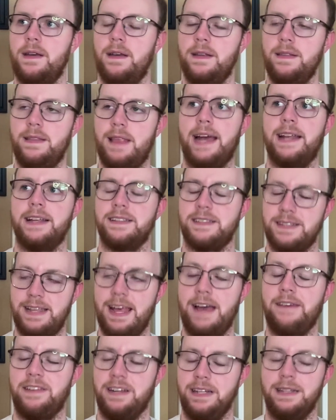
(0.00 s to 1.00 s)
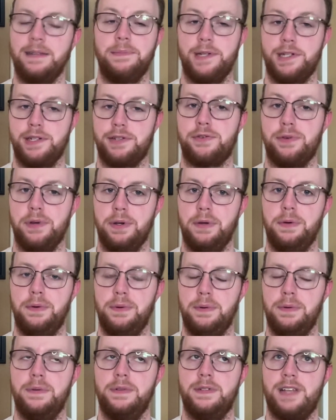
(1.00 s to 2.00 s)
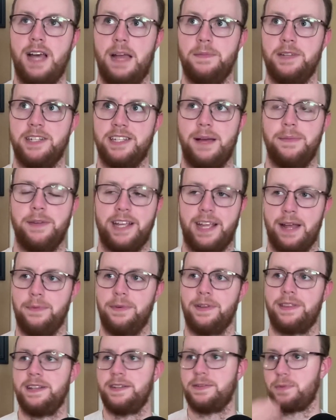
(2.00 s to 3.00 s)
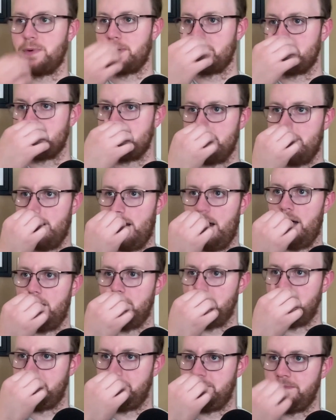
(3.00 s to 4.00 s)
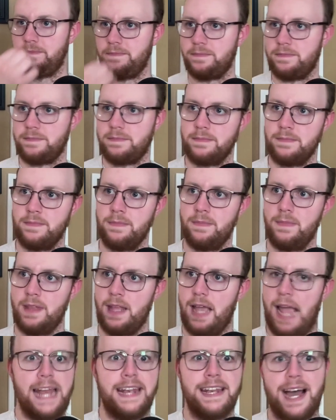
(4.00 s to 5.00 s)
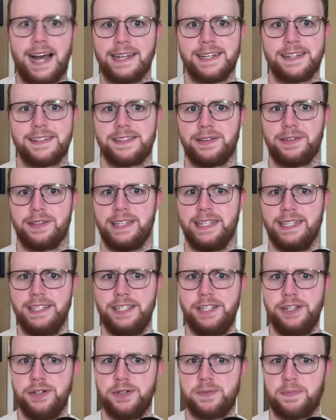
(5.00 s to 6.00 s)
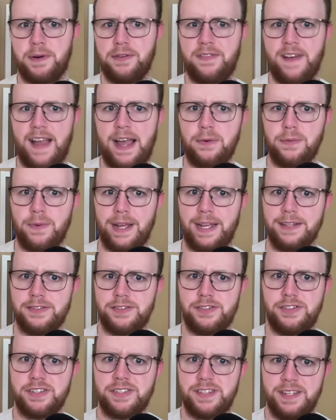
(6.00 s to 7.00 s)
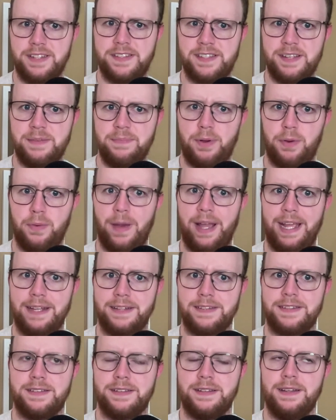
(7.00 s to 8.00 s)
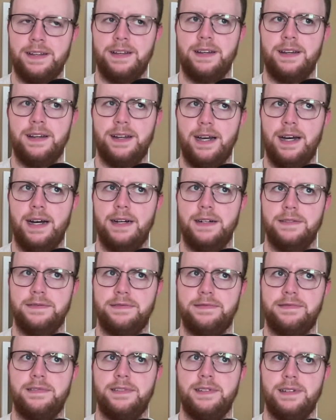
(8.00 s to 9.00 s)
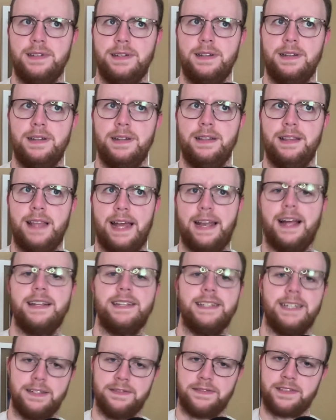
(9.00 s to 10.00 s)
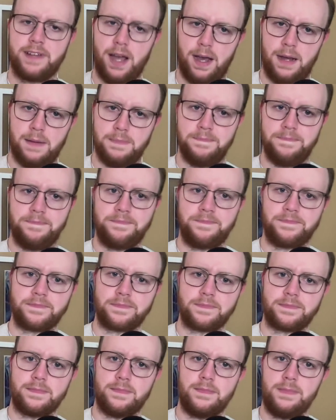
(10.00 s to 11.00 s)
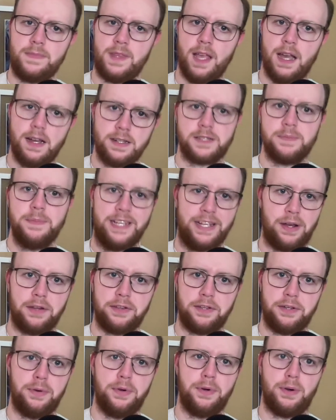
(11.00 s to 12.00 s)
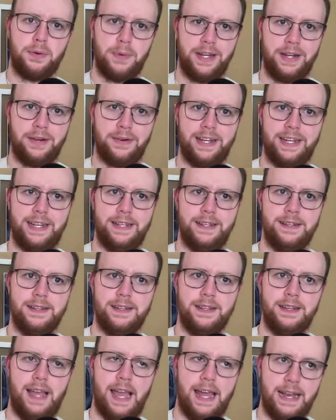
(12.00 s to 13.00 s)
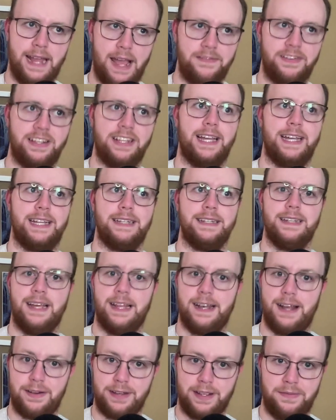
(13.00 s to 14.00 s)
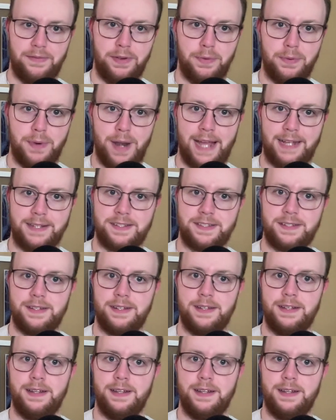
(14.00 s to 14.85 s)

That has definitely been true time and time again with these works. And not necessarily in huge, profound ways, just in simple ways of that idea of come unto me, all you who are weary and heavy laden, and I'll give you rest.